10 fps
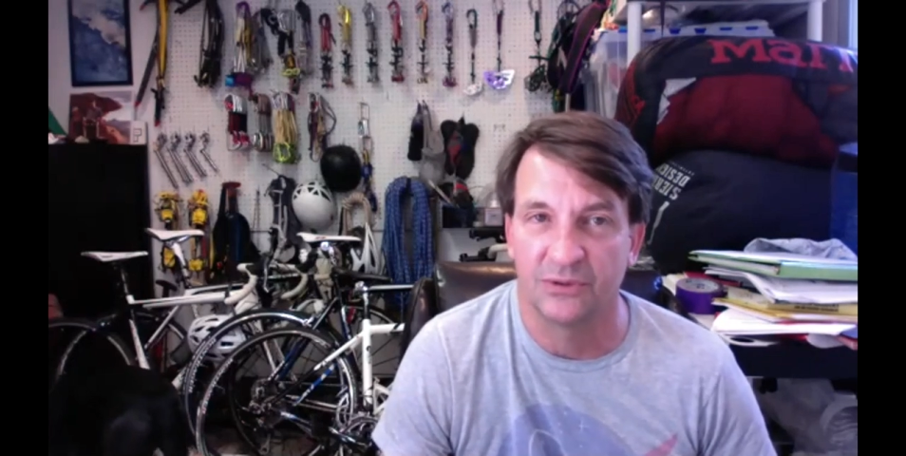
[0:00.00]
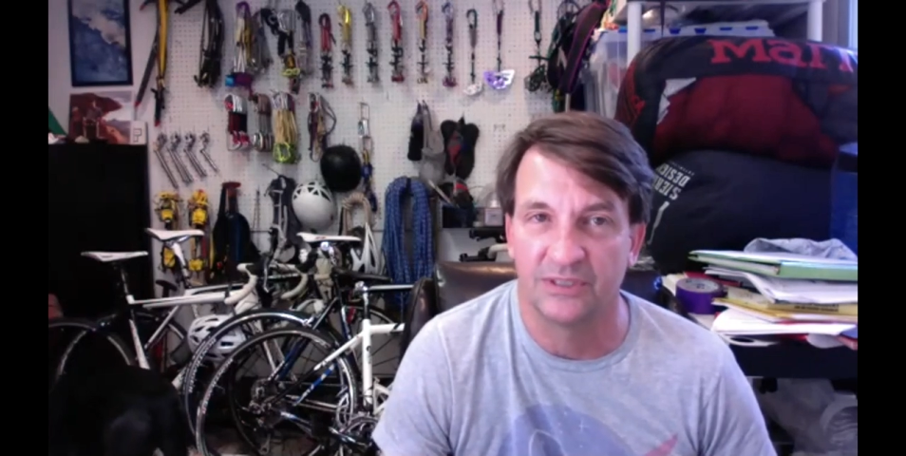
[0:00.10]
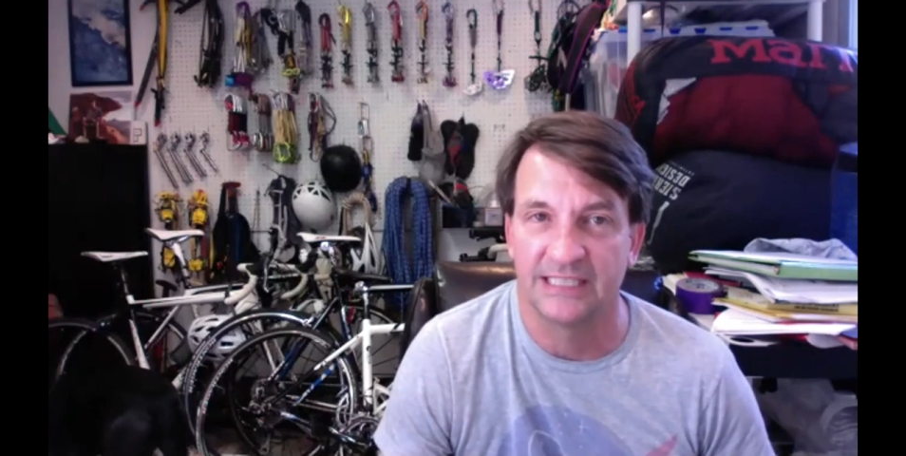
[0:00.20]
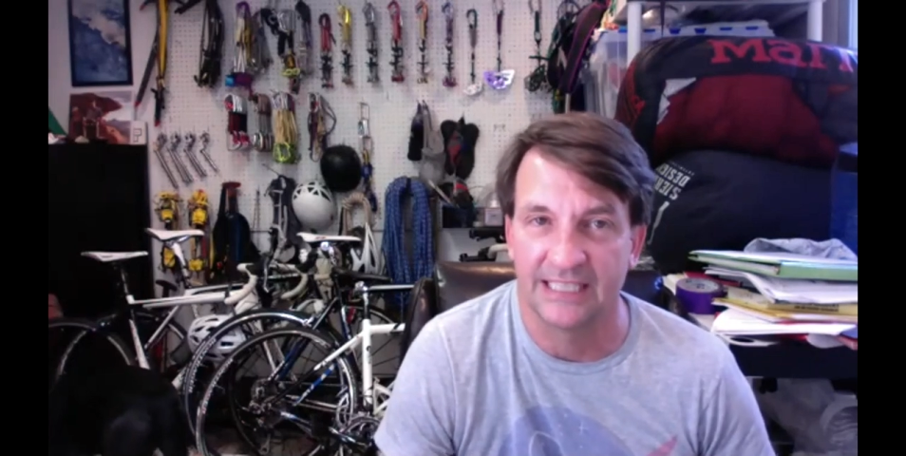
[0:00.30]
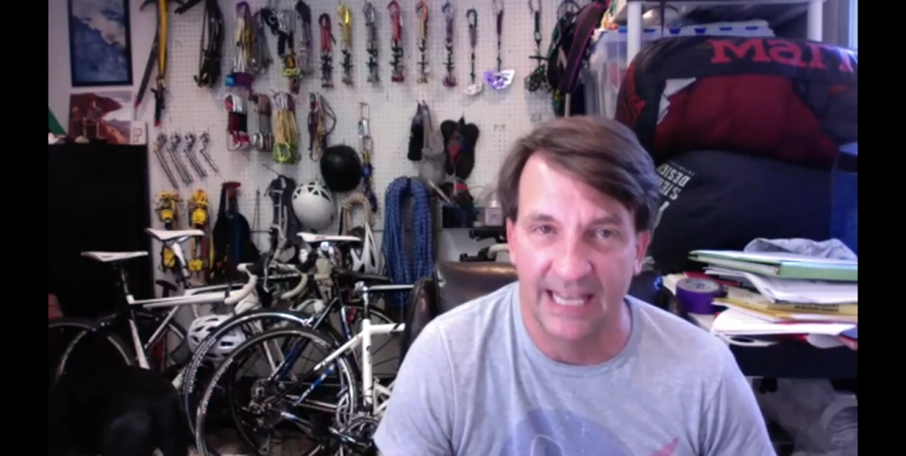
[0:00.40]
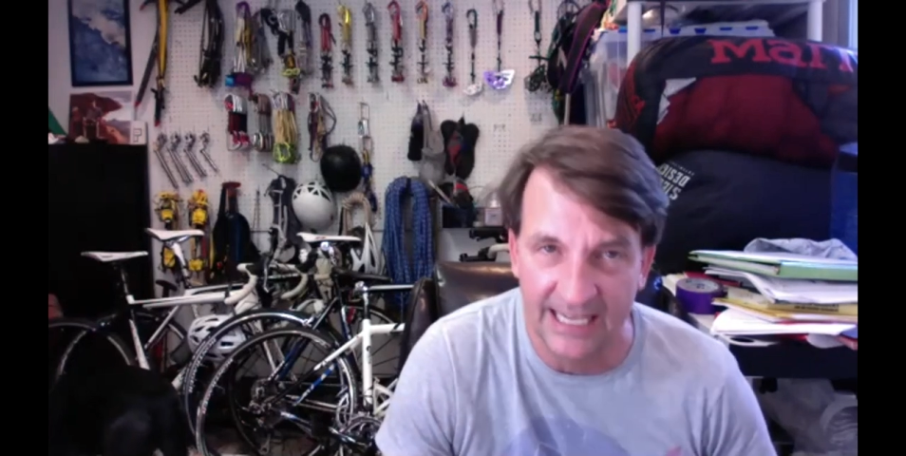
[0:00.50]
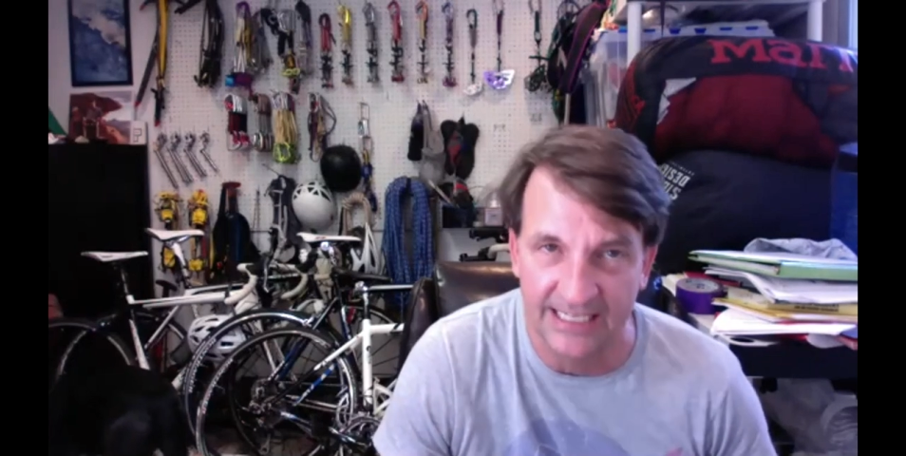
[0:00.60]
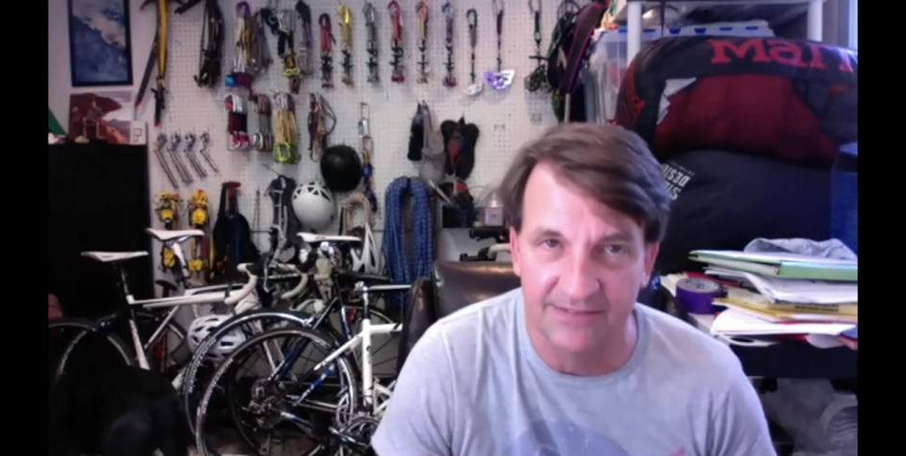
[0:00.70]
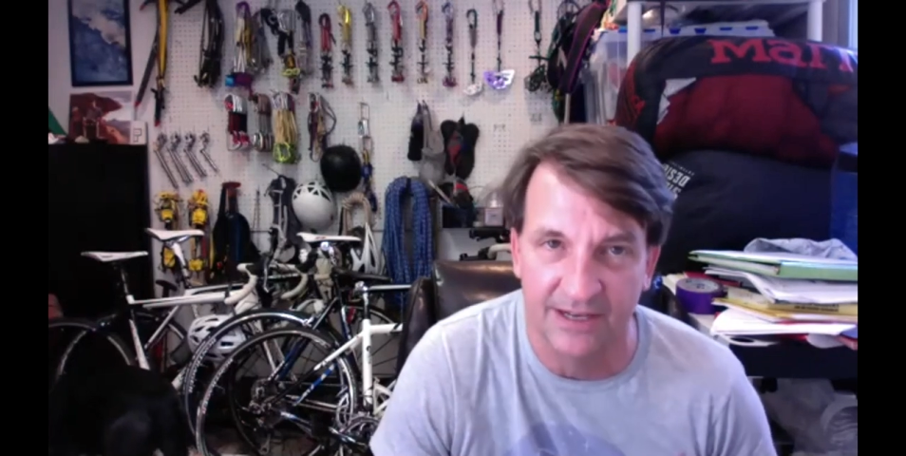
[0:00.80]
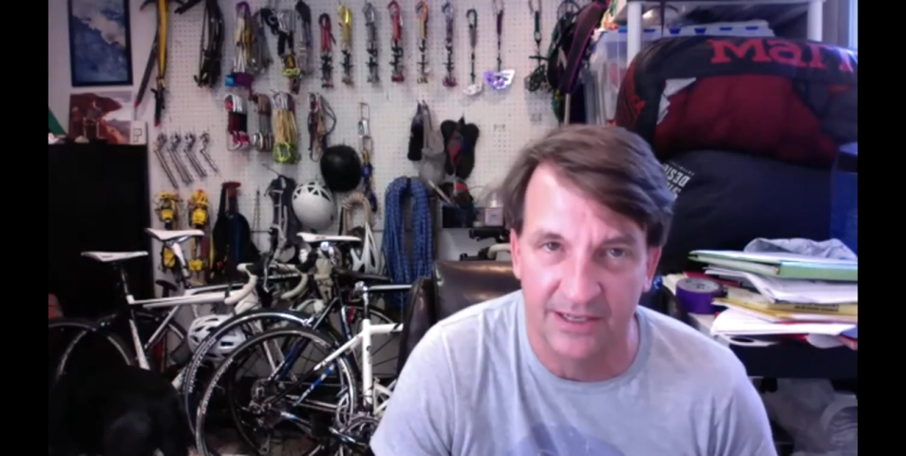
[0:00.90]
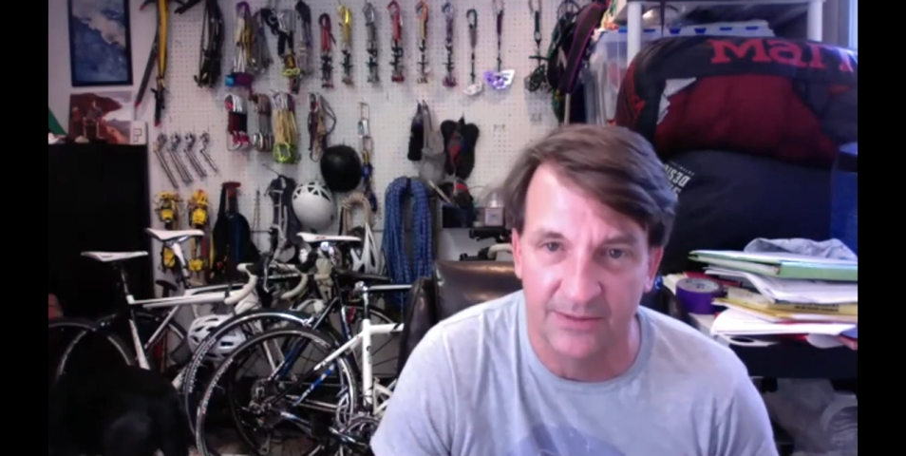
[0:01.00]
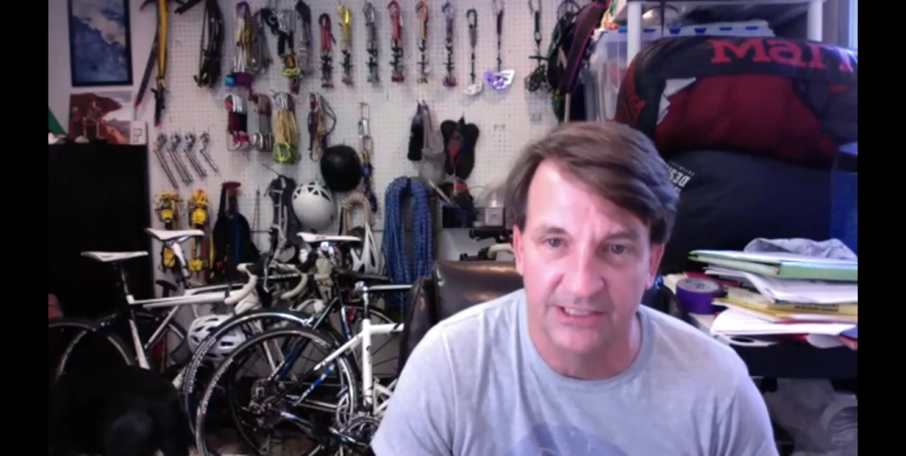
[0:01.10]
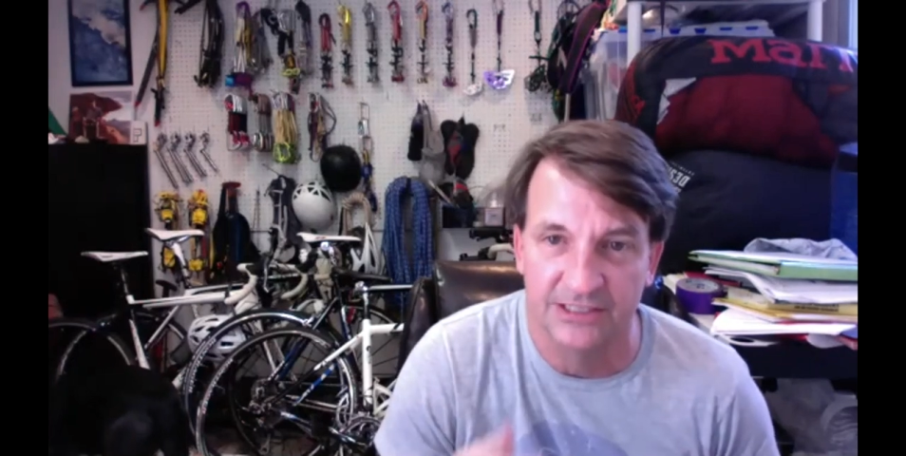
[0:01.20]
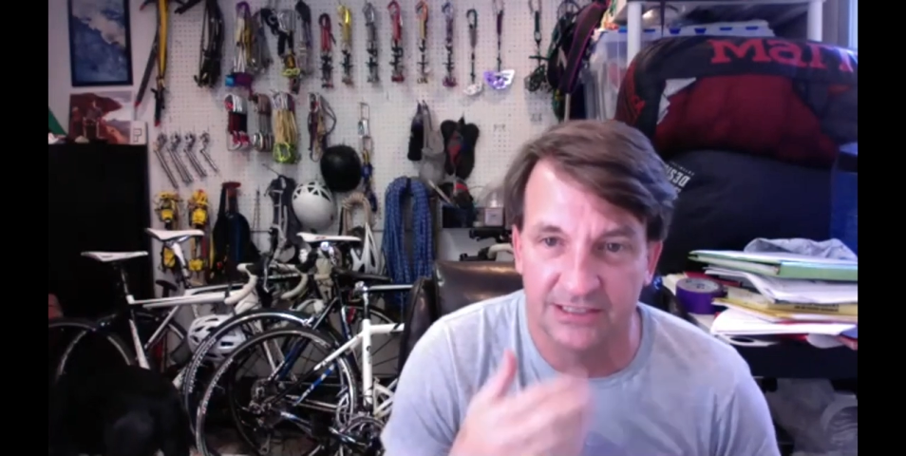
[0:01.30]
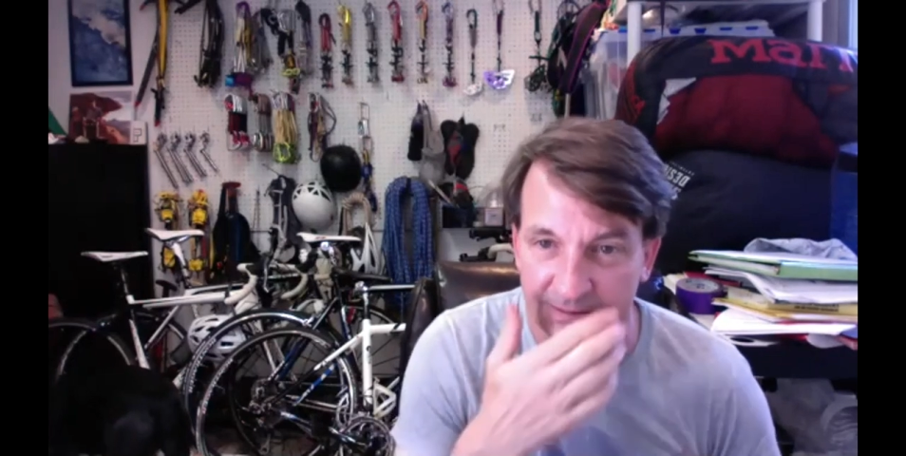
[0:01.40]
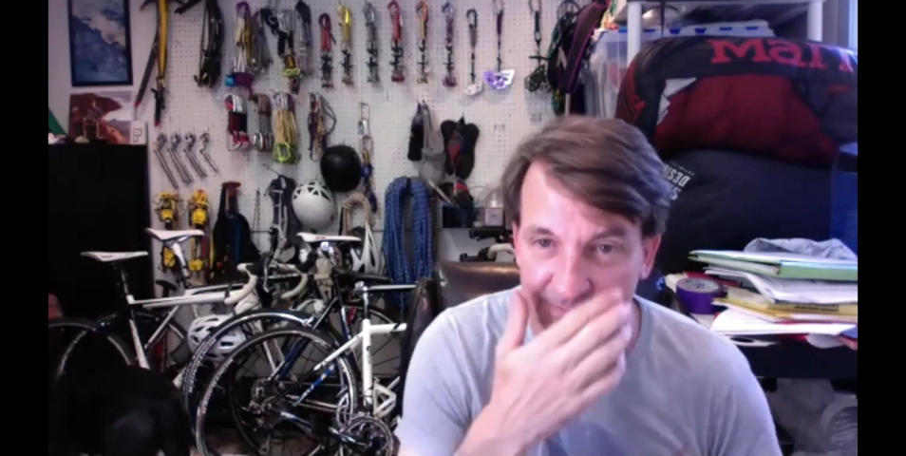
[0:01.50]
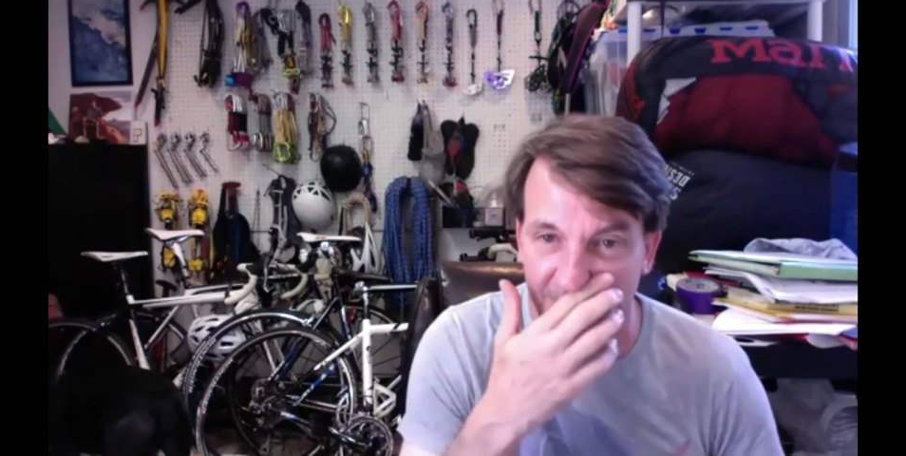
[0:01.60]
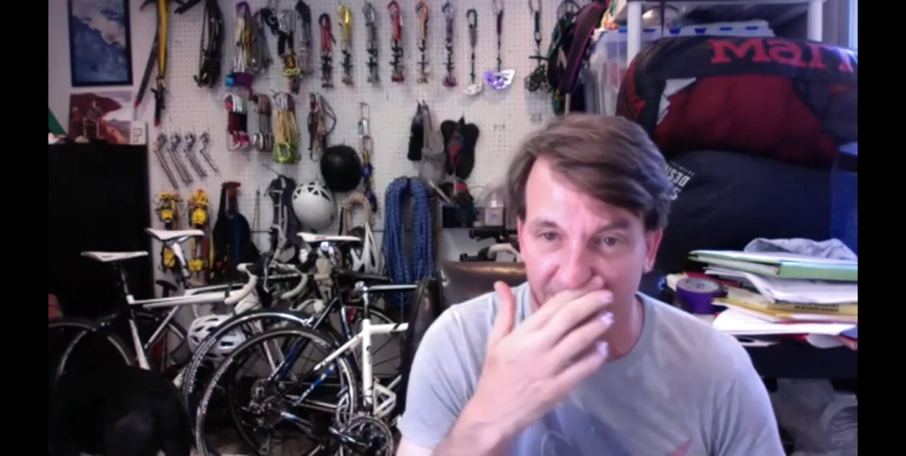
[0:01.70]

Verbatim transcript: or is it any evaluations?